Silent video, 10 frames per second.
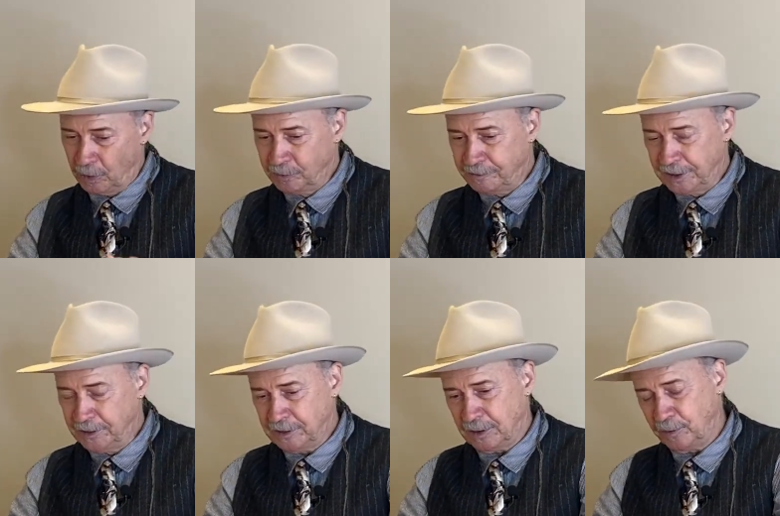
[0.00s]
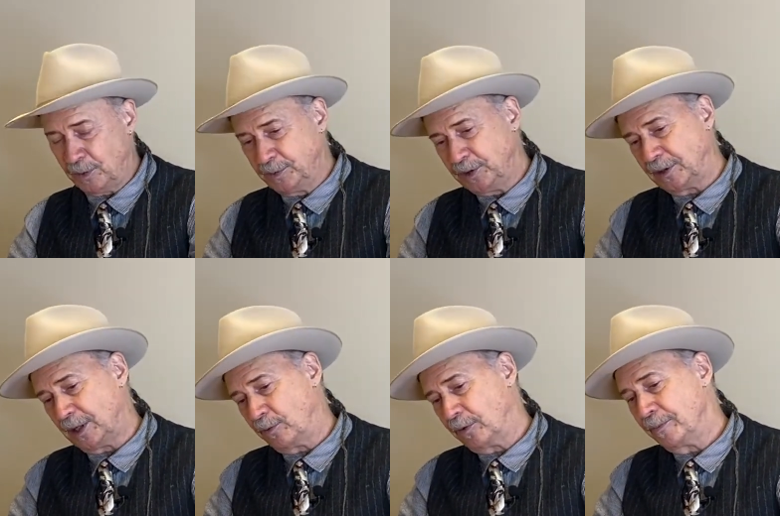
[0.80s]
old fellow and a woman, and
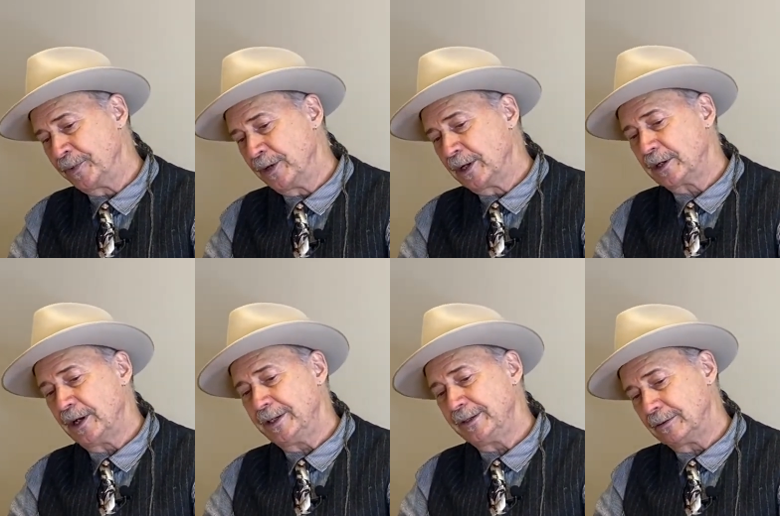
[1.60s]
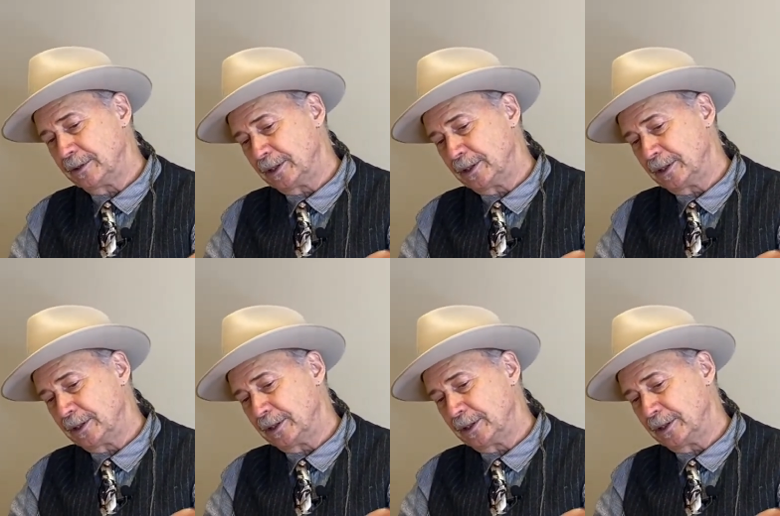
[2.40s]
they were cutting